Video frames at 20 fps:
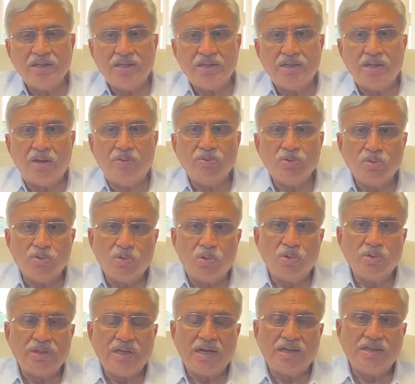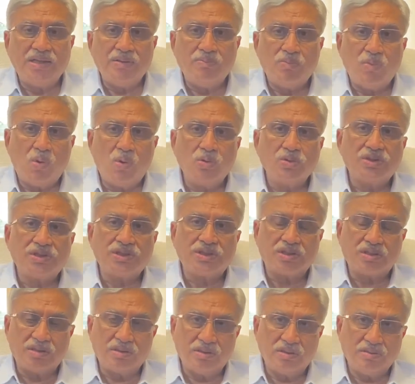Now, you know that the
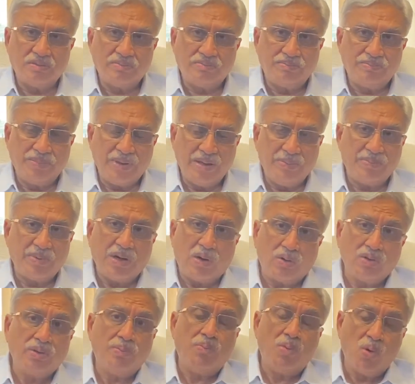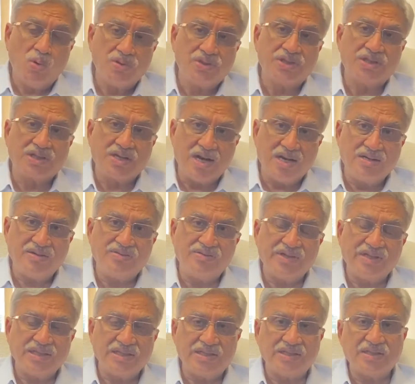most people or the most
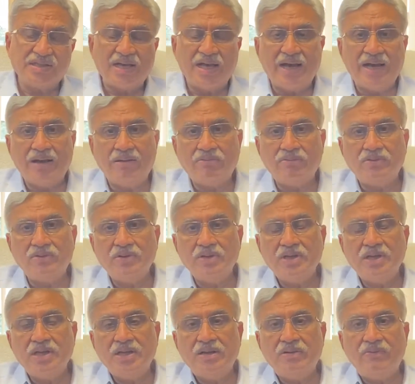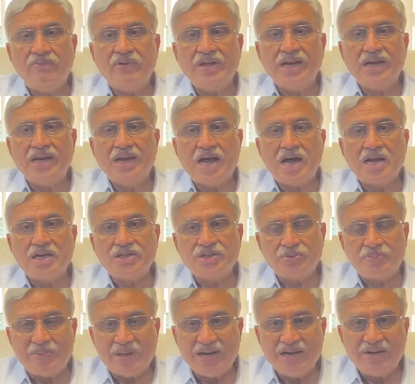countries have very large
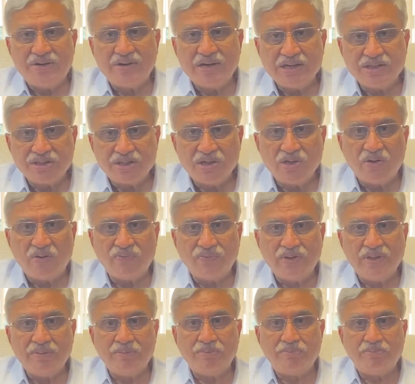penetration of the